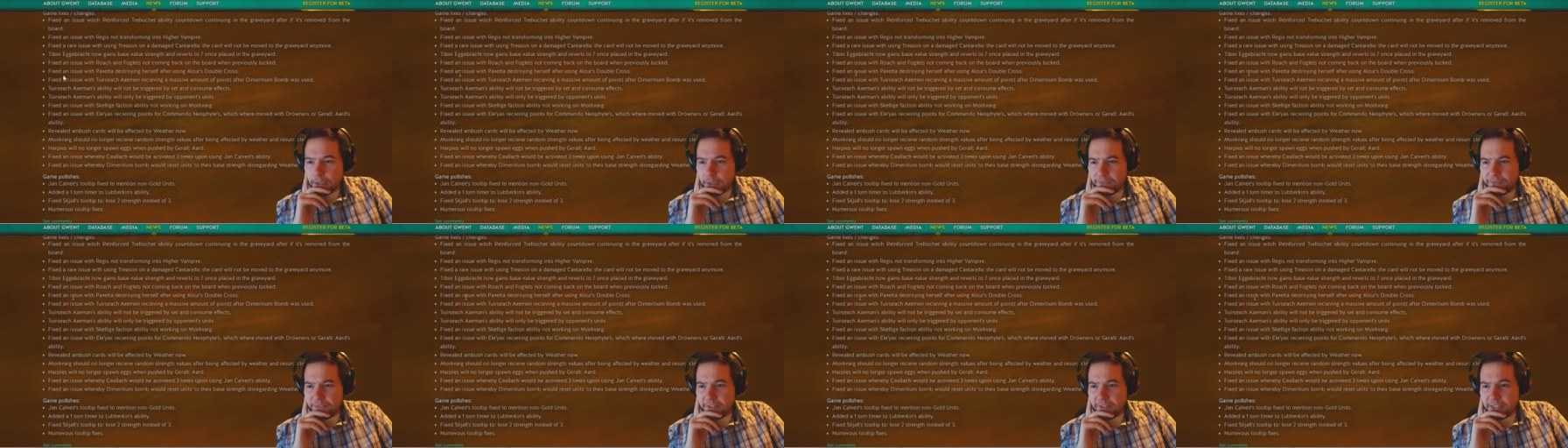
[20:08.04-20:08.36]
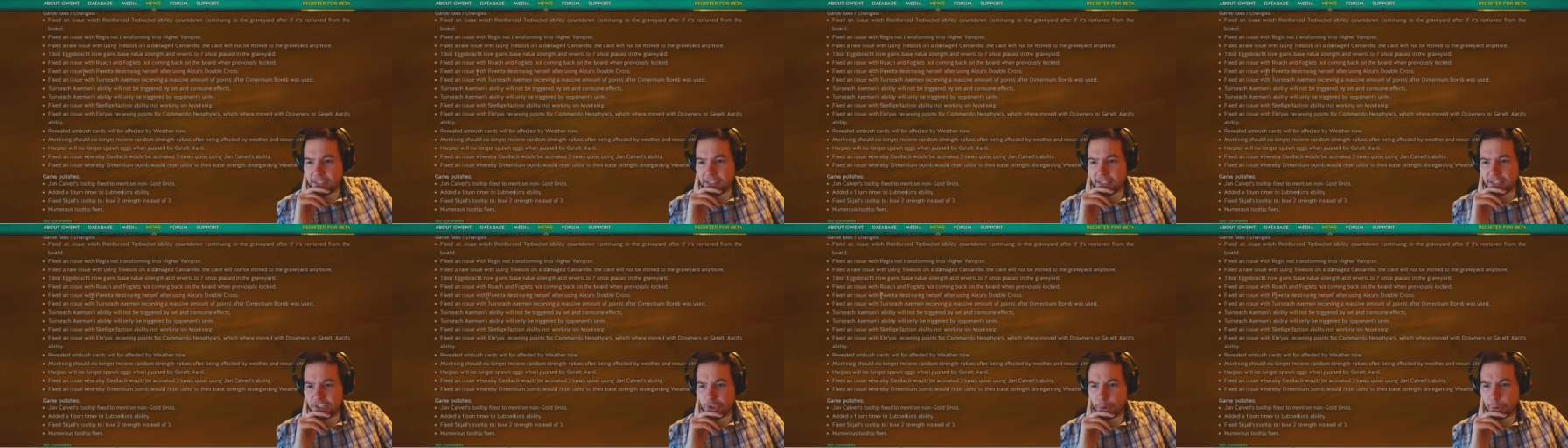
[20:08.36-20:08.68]

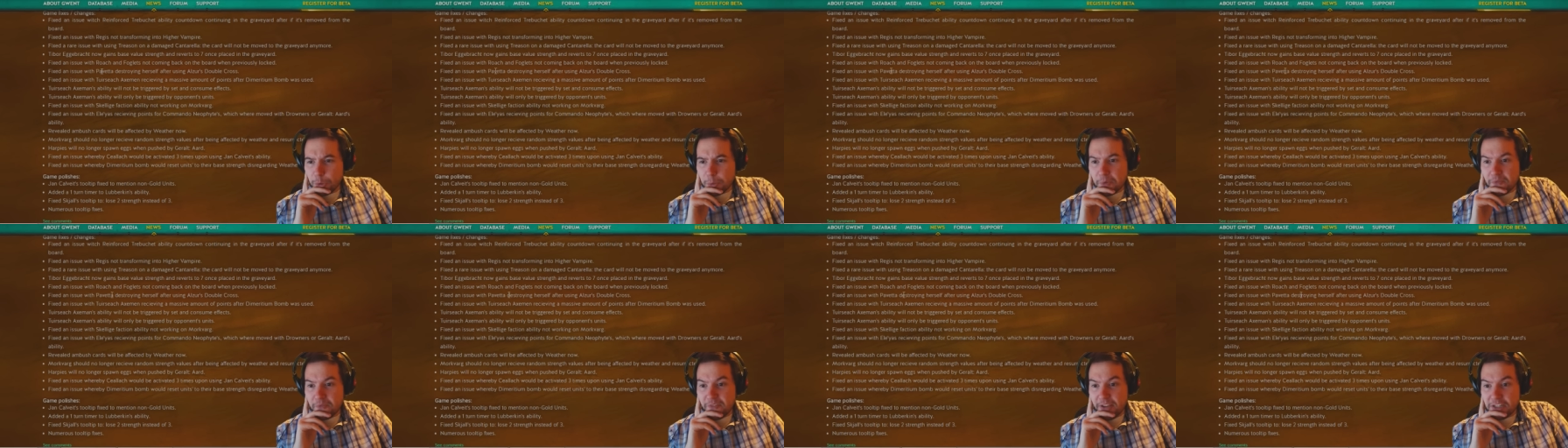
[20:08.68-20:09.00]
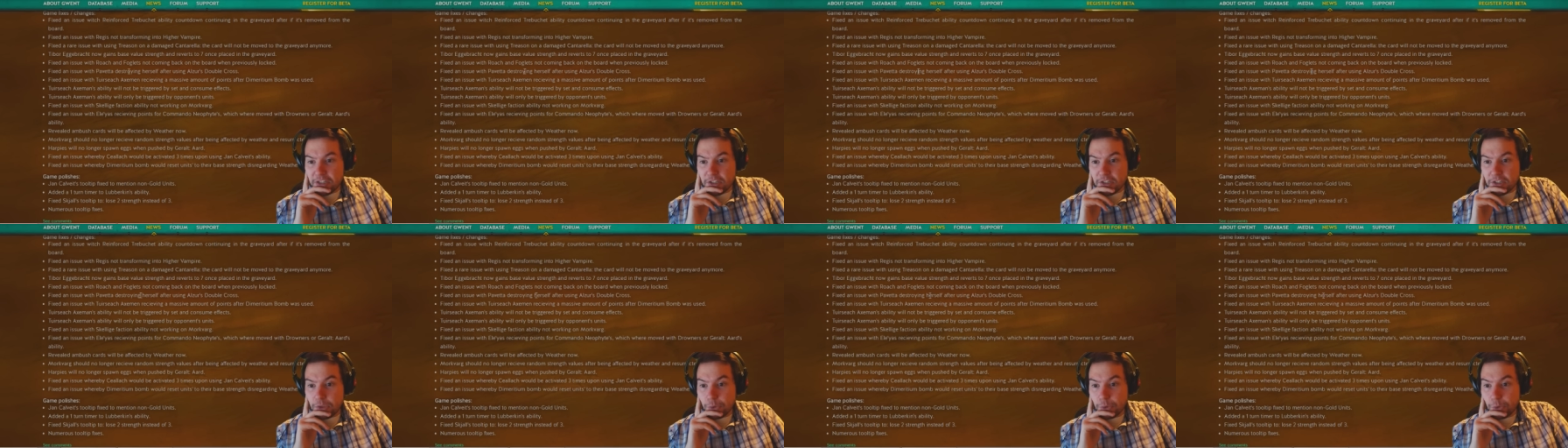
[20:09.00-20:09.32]
Fixed an issue with
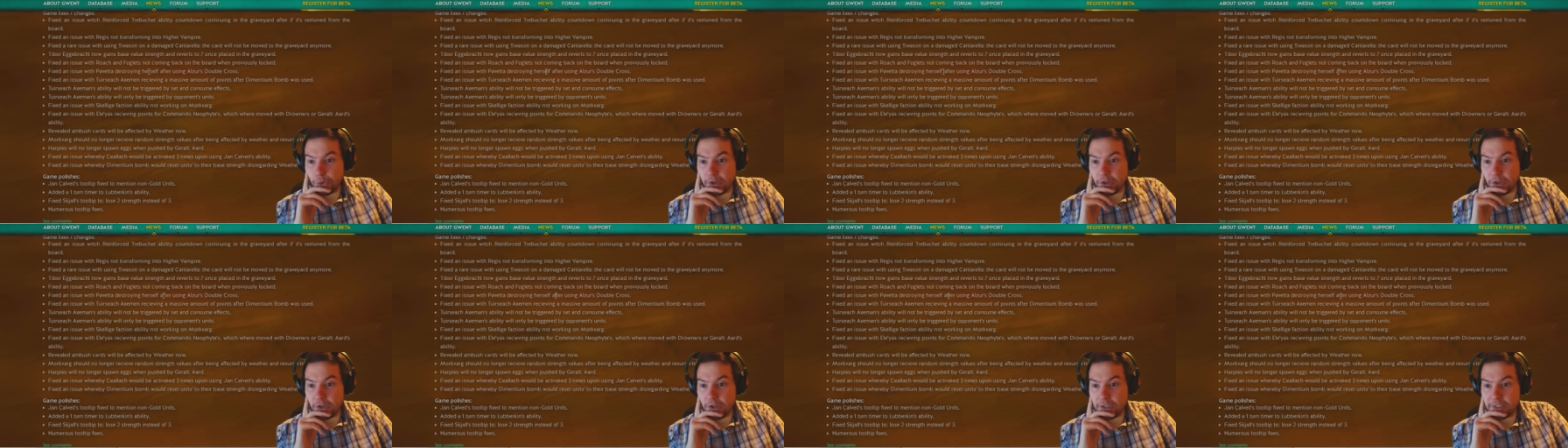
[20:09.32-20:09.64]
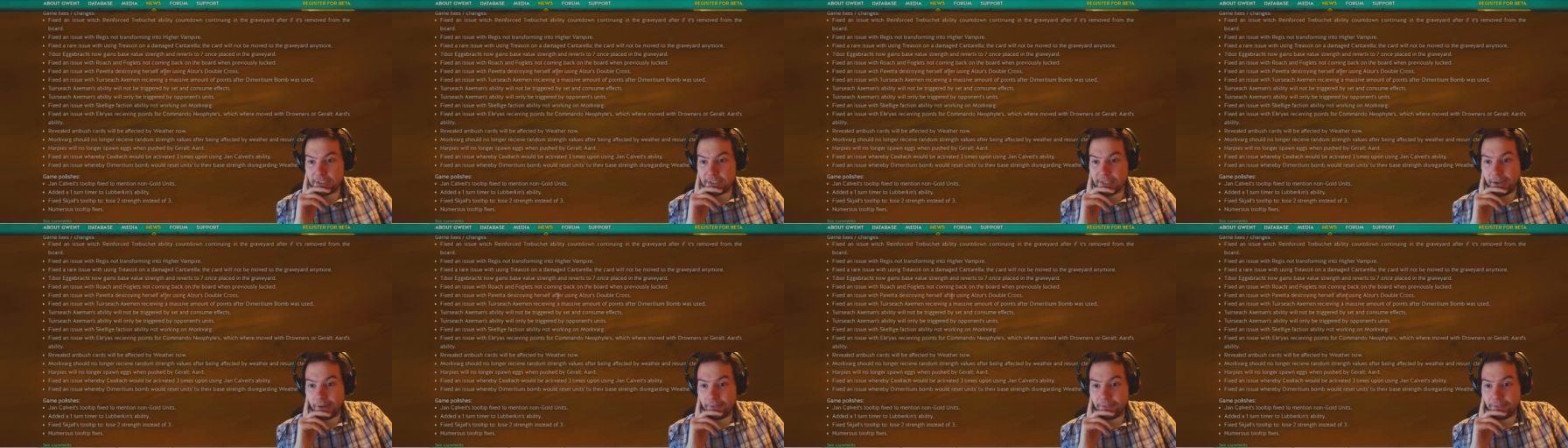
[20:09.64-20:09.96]
Pavetta destroying
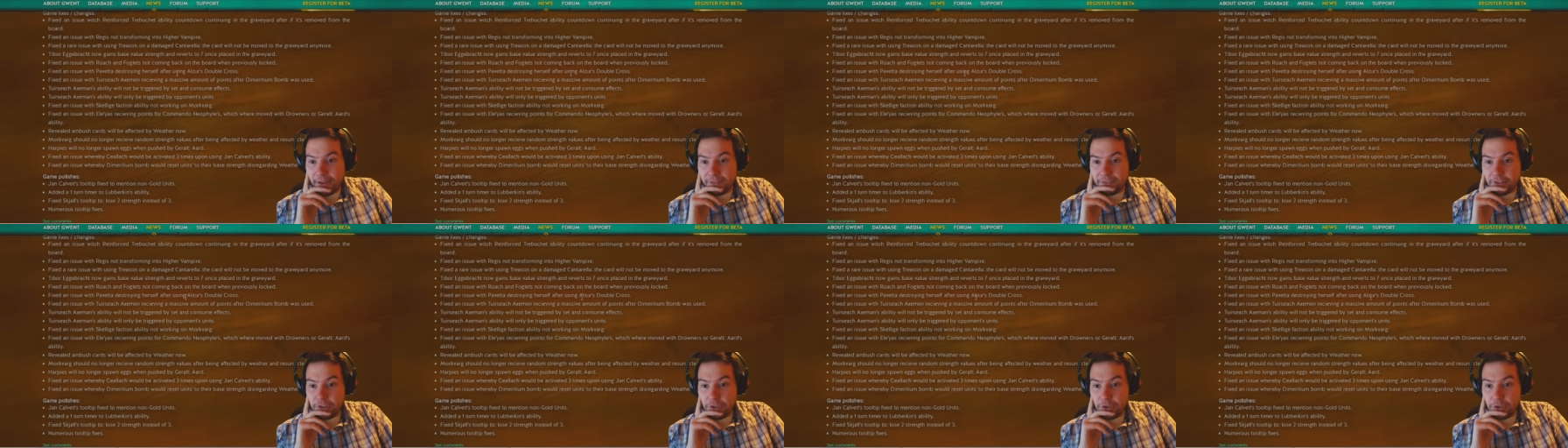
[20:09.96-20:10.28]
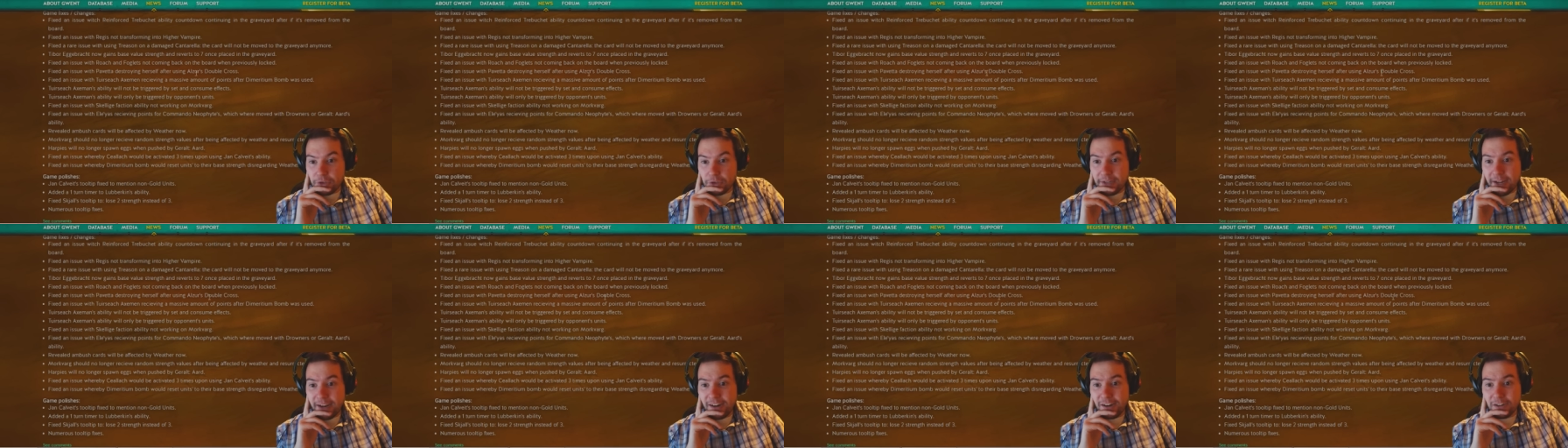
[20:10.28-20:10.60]
herself after
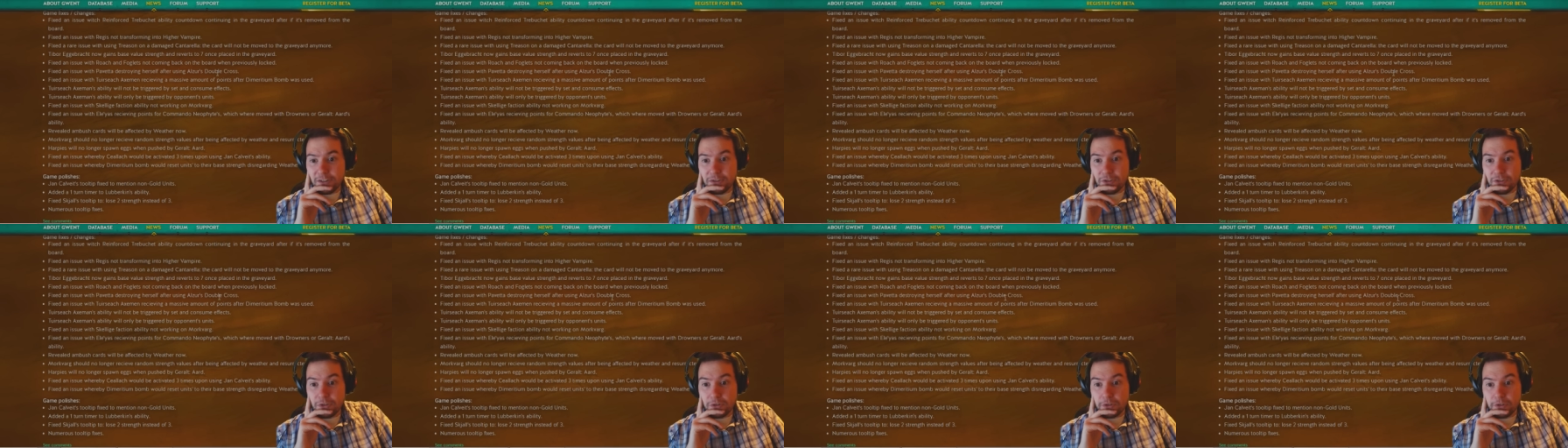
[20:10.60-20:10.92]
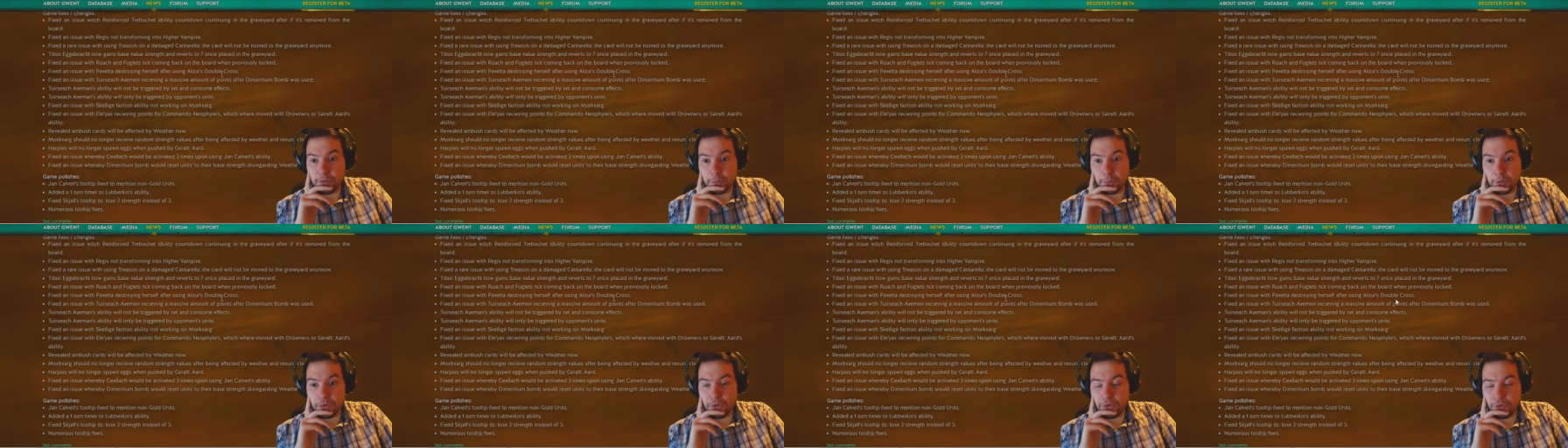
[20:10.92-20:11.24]
using Alzur's
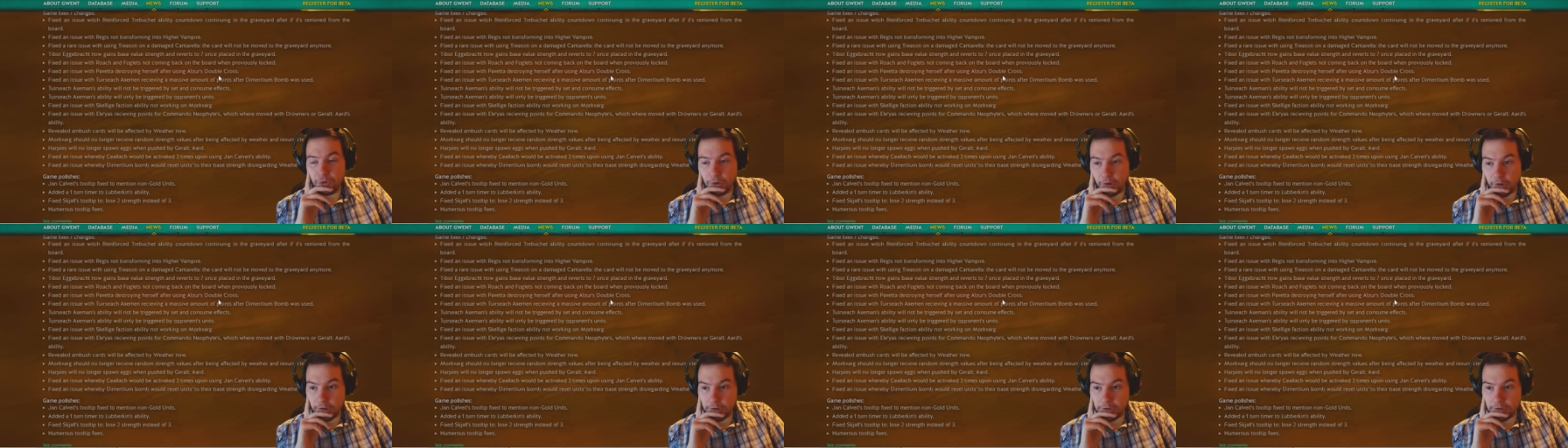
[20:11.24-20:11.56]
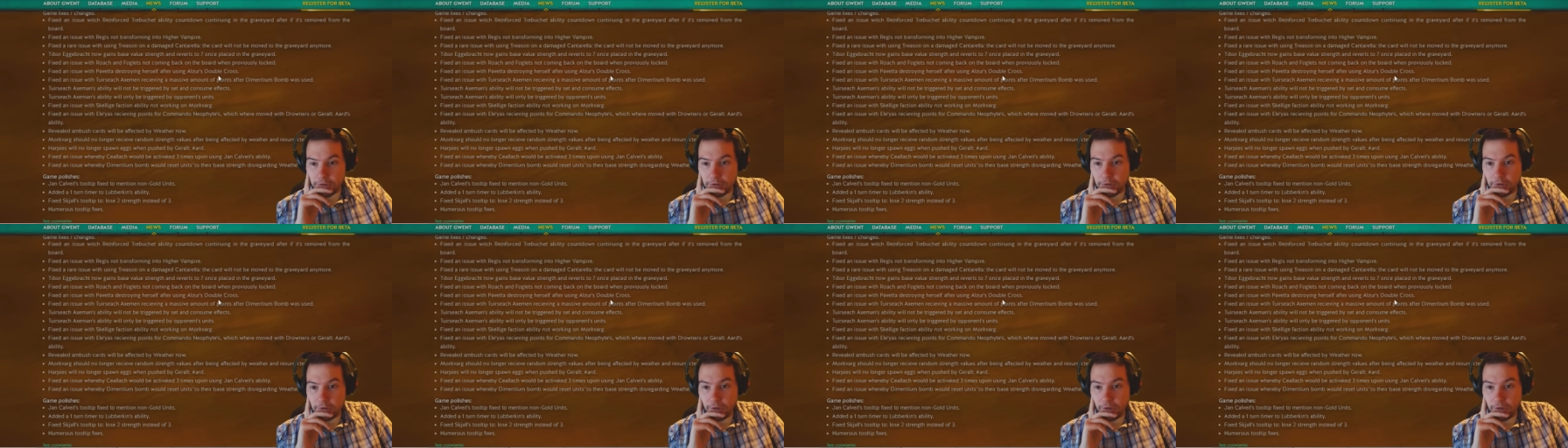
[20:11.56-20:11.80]
to cross.